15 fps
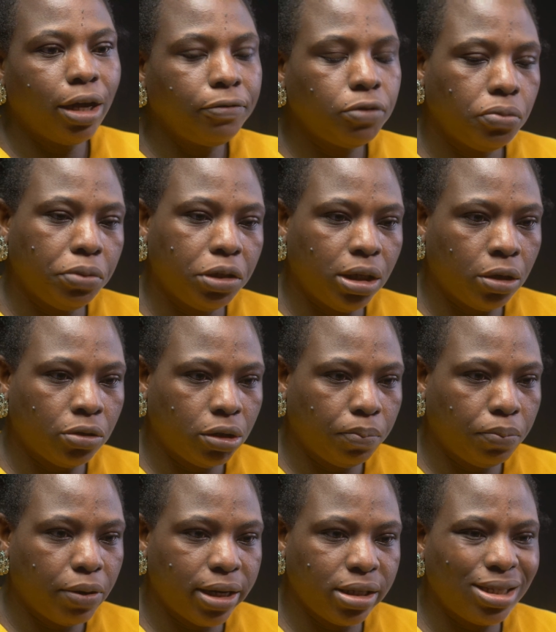you have to pay down the
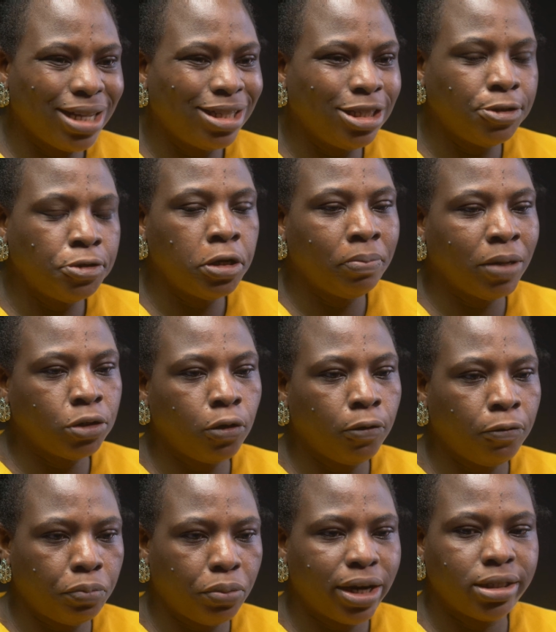price. He said, This is not a matter
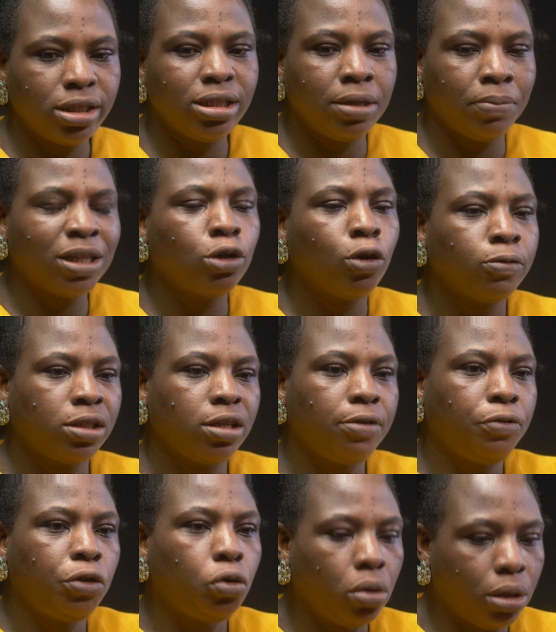of price, this is a matter of
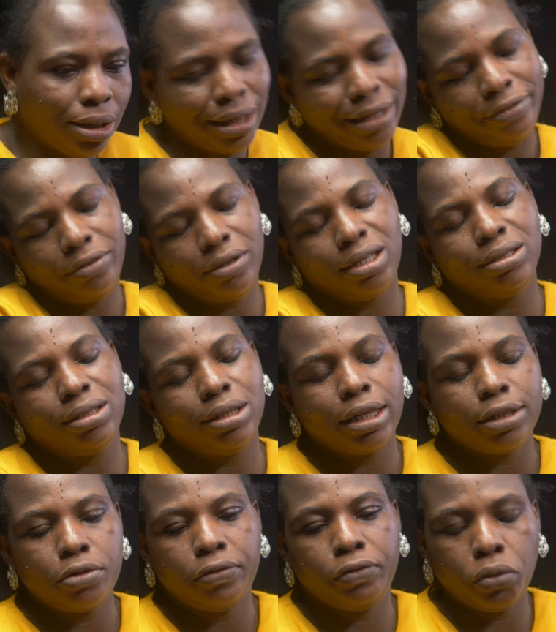saving your life and
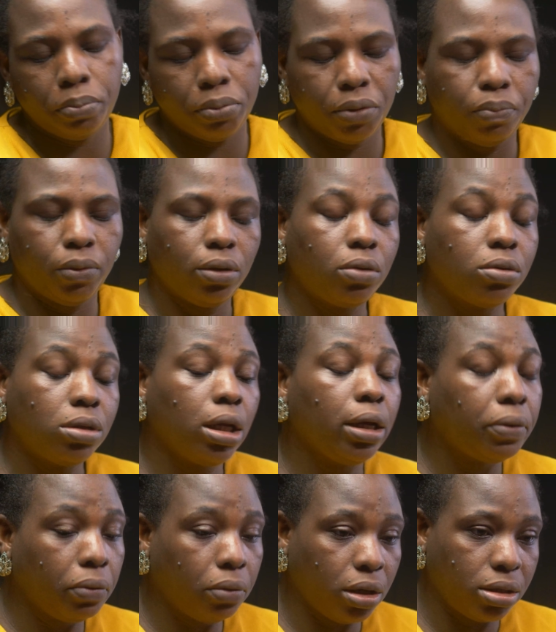that of your baby. I was
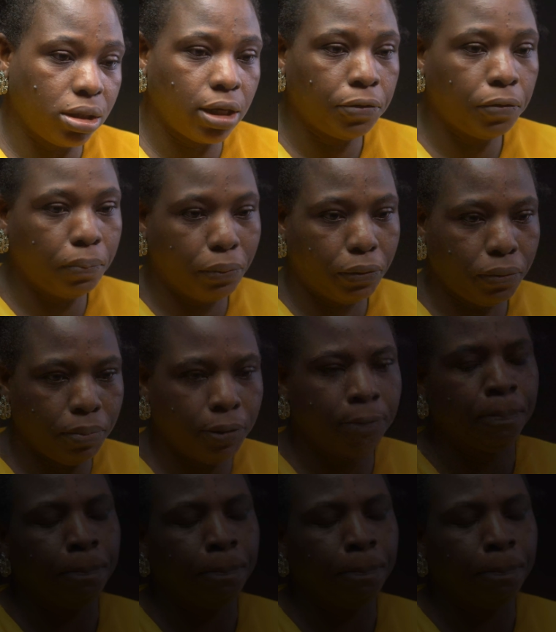like, Okay, sir, no problem.